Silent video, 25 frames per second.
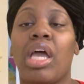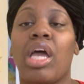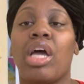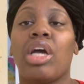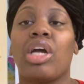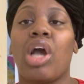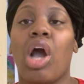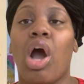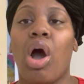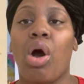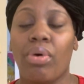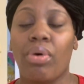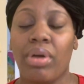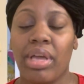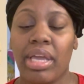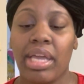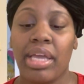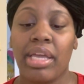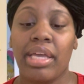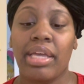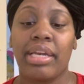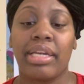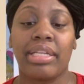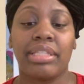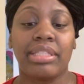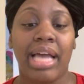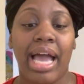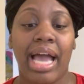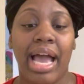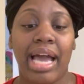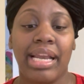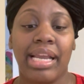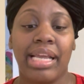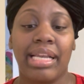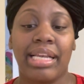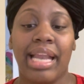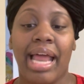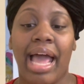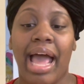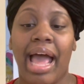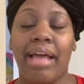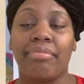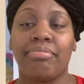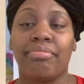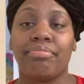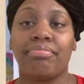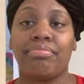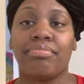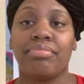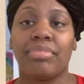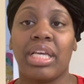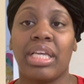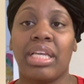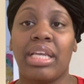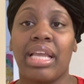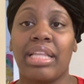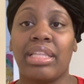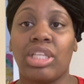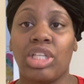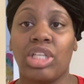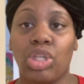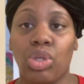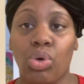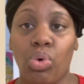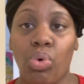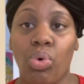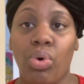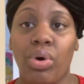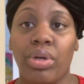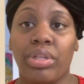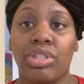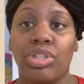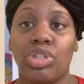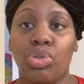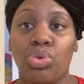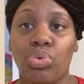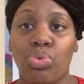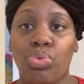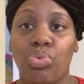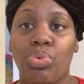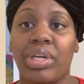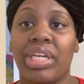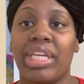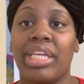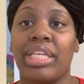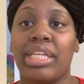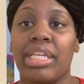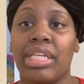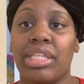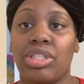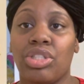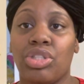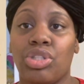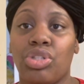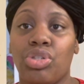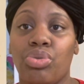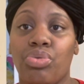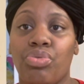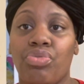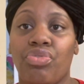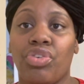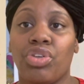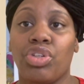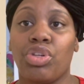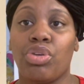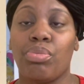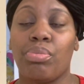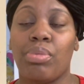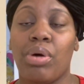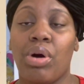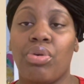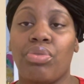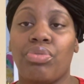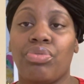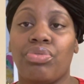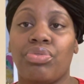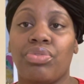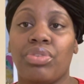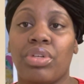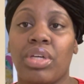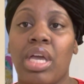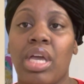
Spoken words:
Go ahead and tie that knot and let the Lord do what he needs to do for you both.